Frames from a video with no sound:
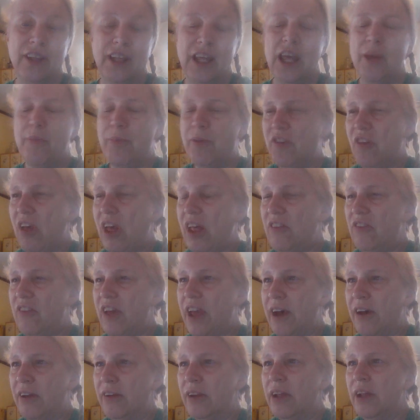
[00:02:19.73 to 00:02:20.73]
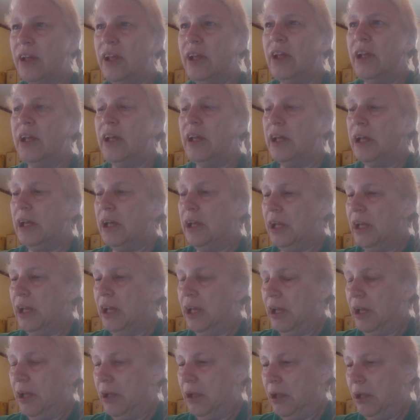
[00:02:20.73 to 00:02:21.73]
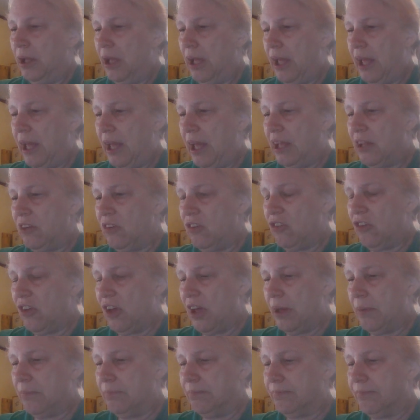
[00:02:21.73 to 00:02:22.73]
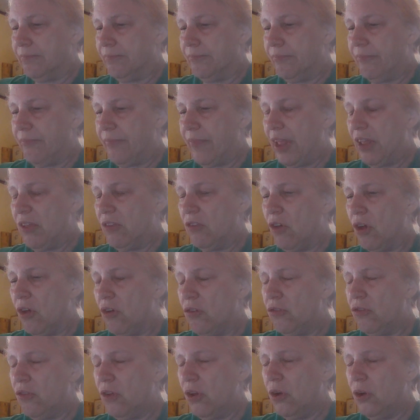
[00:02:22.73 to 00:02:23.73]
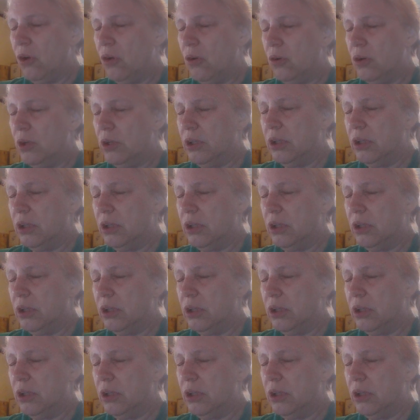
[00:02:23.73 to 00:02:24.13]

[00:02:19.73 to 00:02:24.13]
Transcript: keep his head down. And it's also